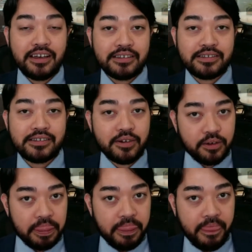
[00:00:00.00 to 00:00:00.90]

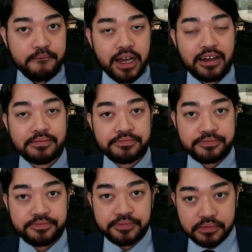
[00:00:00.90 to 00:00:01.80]
So
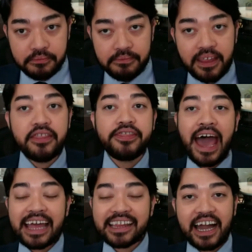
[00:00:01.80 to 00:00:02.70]

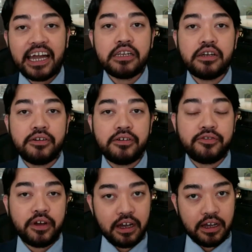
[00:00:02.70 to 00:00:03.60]
that kind of
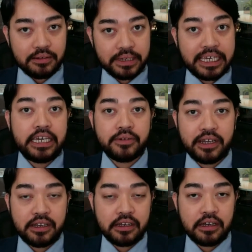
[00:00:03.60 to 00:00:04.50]

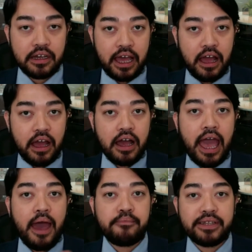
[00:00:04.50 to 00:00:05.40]
hearing
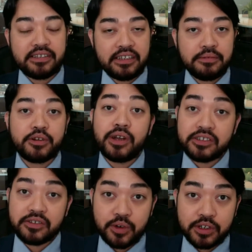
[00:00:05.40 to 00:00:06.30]
happens in
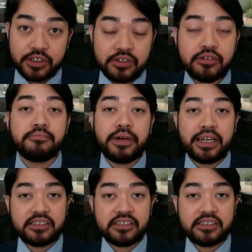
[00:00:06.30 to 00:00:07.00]
immigration court too, but it's